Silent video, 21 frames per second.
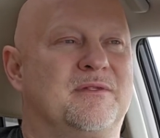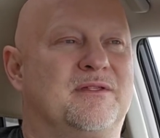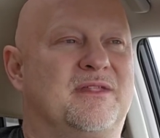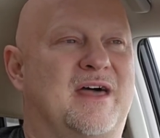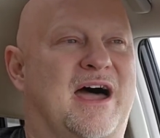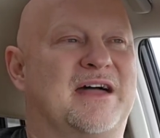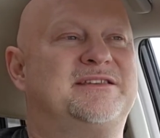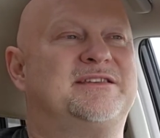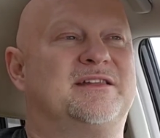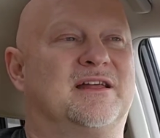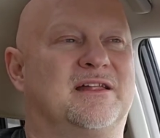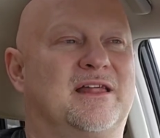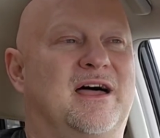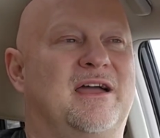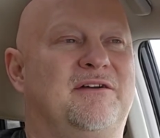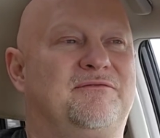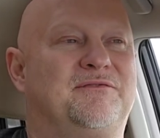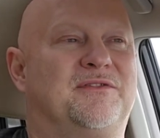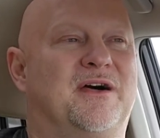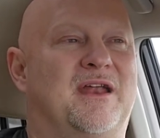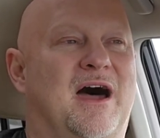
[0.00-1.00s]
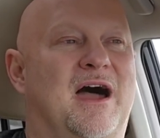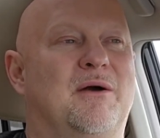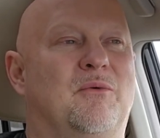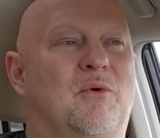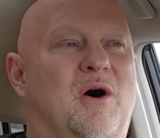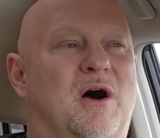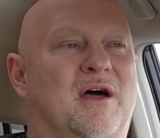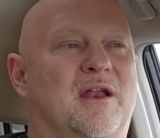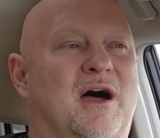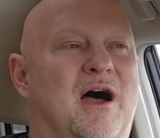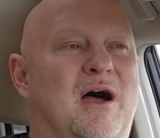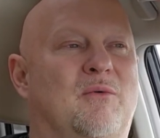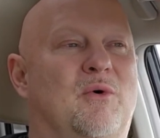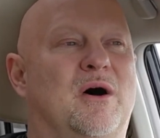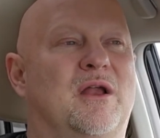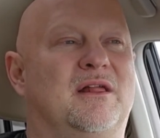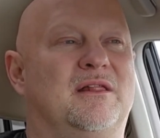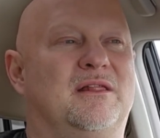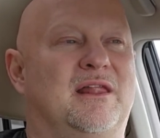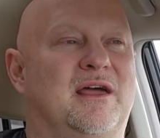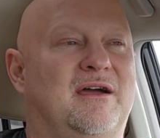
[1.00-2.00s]
That's the life that I want. I
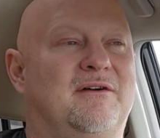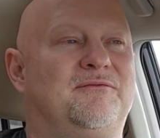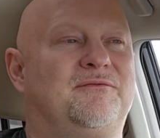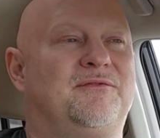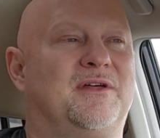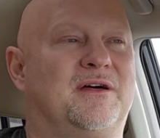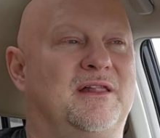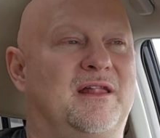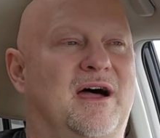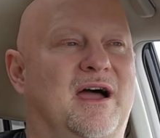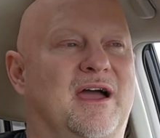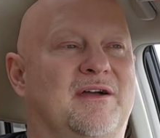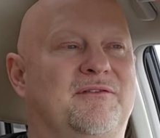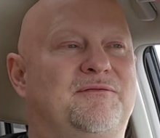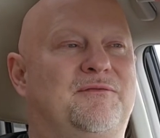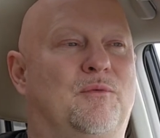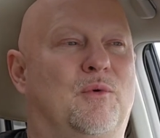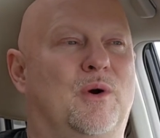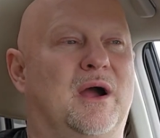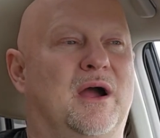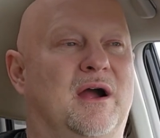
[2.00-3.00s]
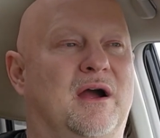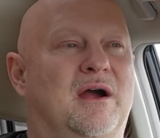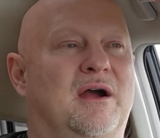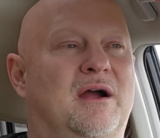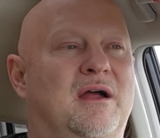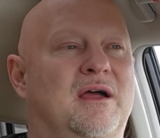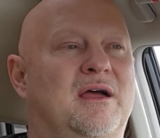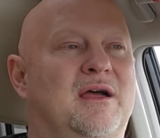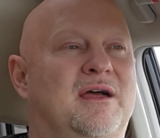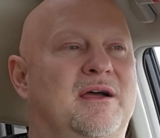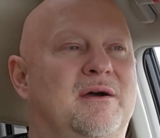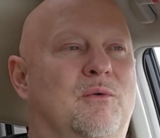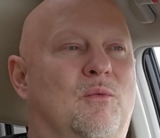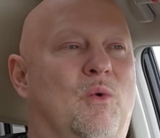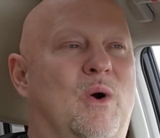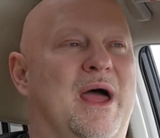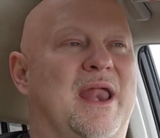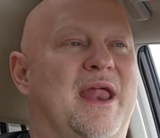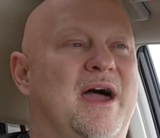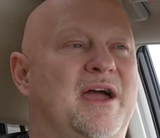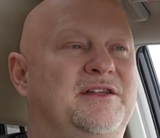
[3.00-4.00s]
want to live the life where
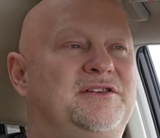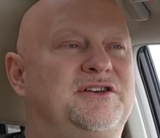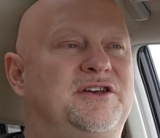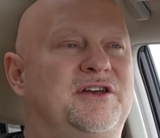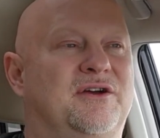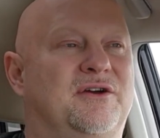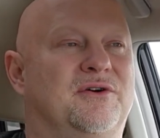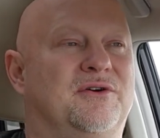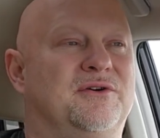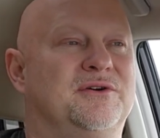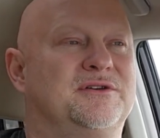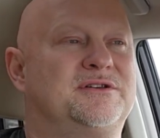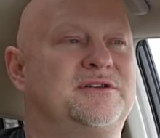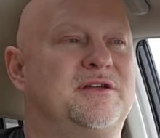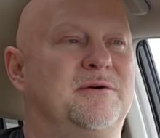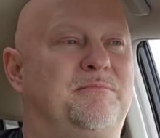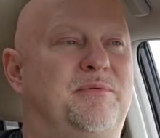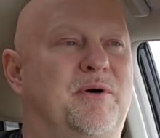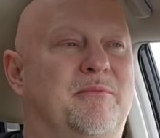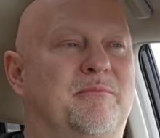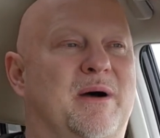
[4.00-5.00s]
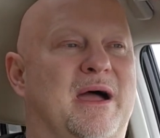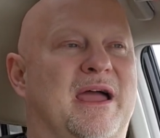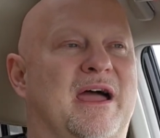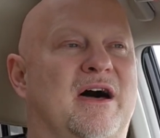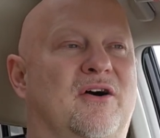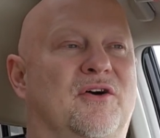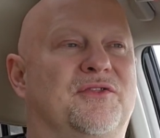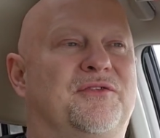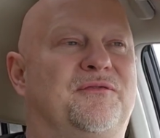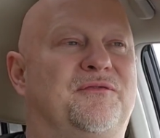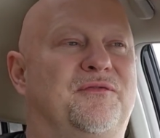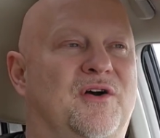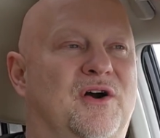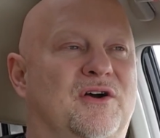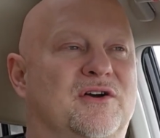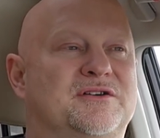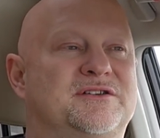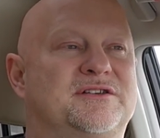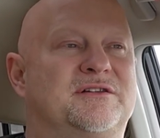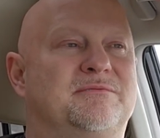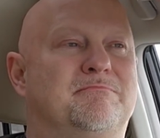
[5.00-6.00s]
when I choose to put my health
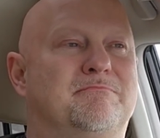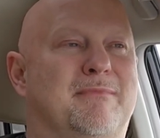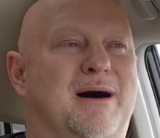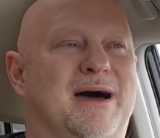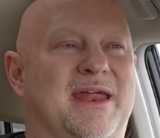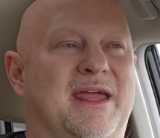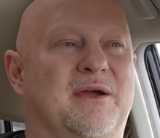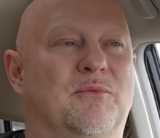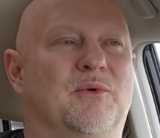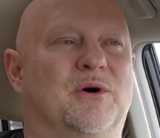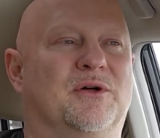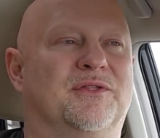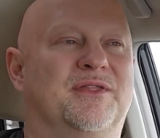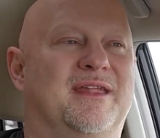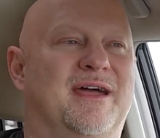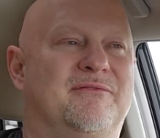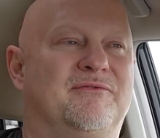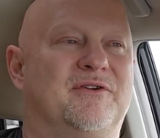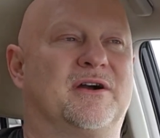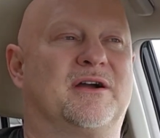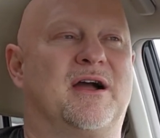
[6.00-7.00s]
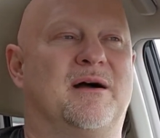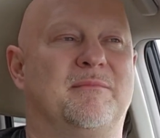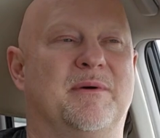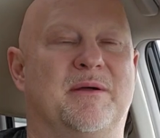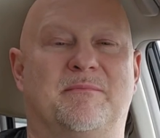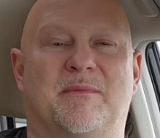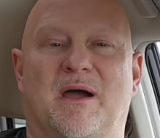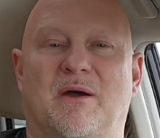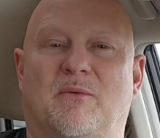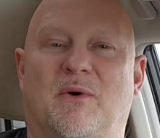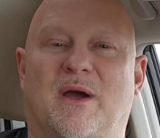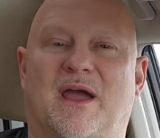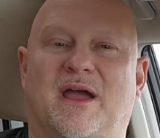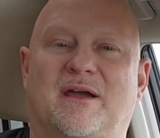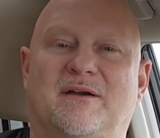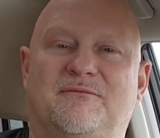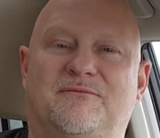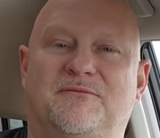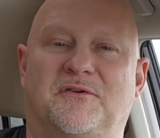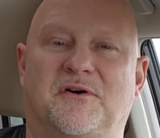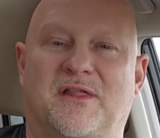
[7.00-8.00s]
first, money will never come in my way
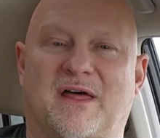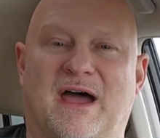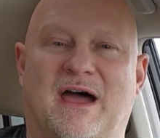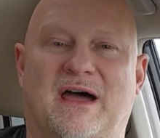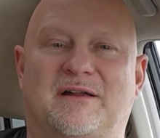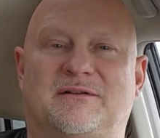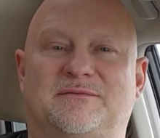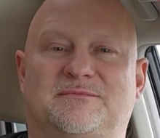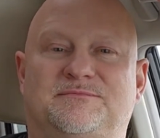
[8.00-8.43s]
for that.